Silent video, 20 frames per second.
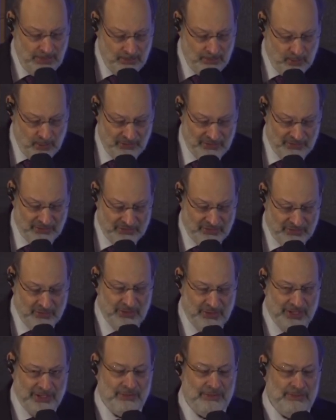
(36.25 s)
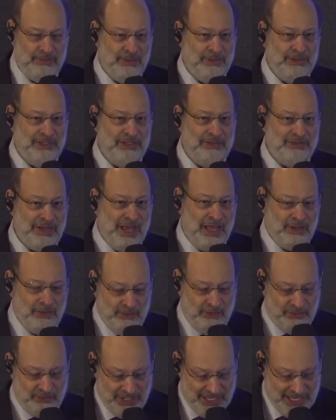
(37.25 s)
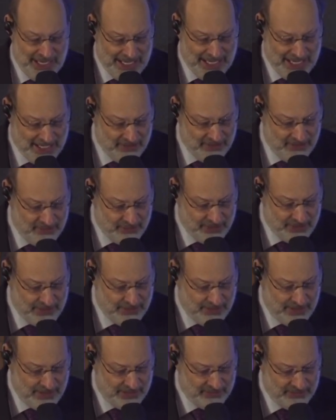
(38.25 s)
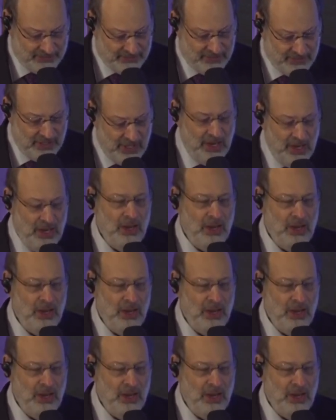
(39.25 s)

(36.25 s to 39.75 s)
more than $200 million in 3 months.